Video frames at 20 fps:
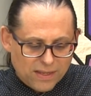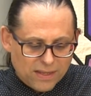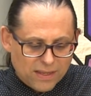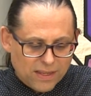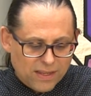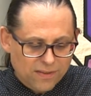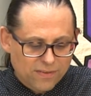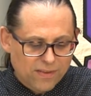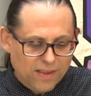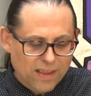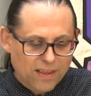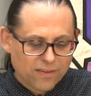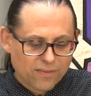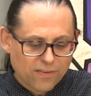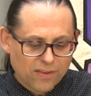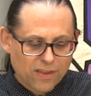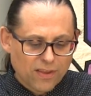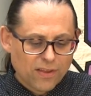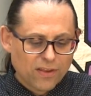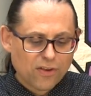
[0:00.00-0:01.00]
he
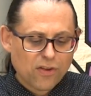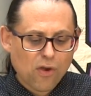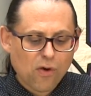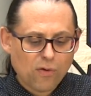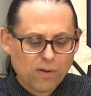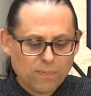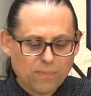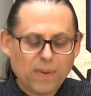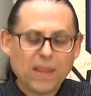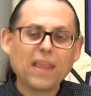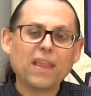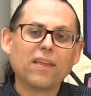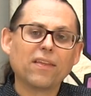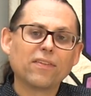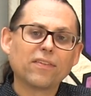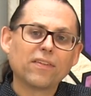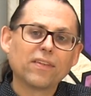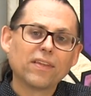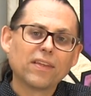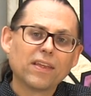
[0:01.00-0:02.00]
says, "Go in
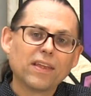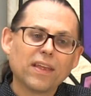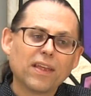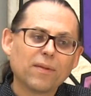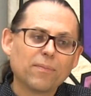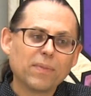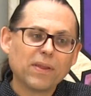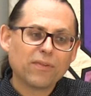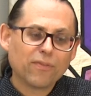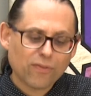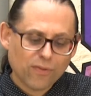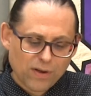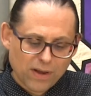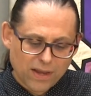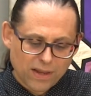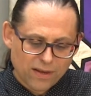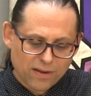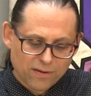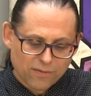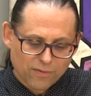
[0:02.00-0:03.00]
peace and be
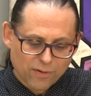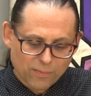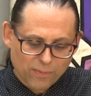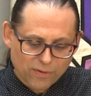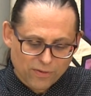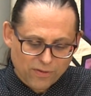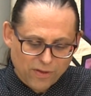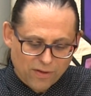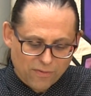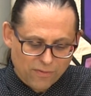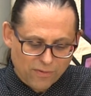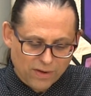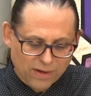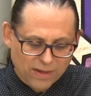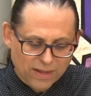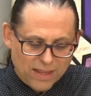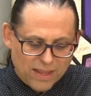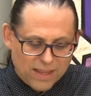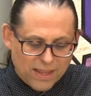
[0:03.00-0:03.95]
freed from your suffering."